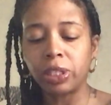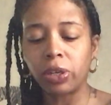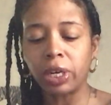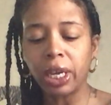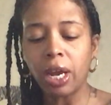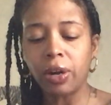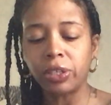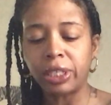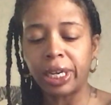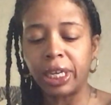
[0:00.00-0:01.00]
Learning and
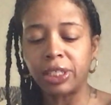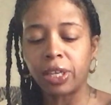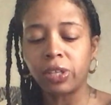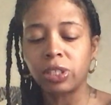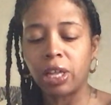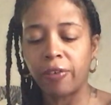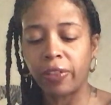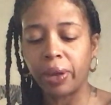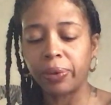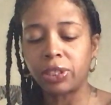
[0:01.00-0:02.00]
understanding each other's love
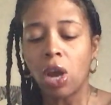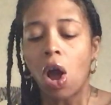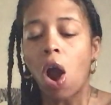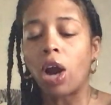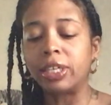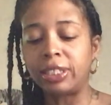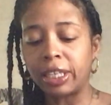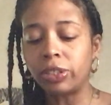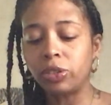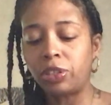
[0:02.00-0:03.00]
language are
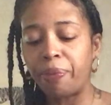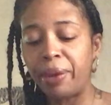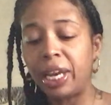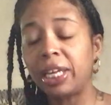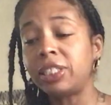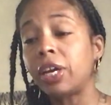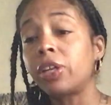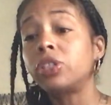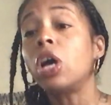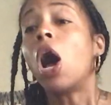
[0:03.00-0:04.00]
essential to meeting each
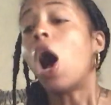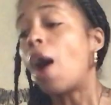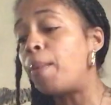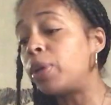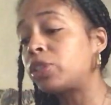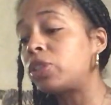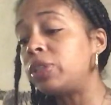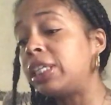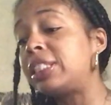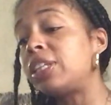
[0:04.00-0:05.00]
other's emotional needs.